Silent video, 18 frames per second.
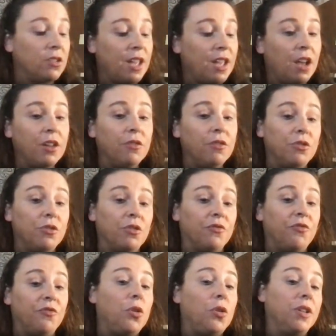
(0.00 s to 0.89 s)
how you do the
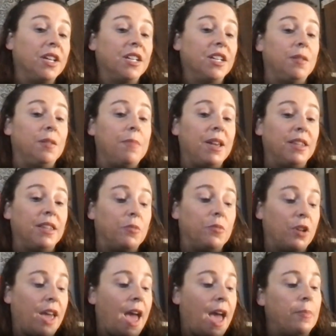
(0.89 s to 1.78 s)
folding to make the
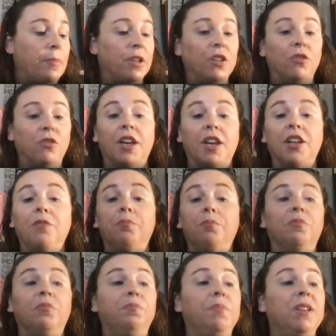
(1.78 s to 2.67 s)
book happen. You'll get a
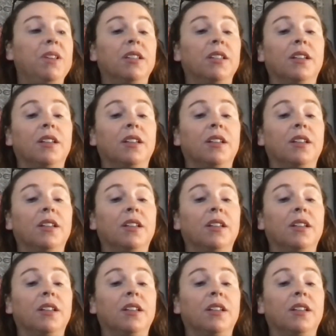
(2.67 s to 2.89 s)
piece of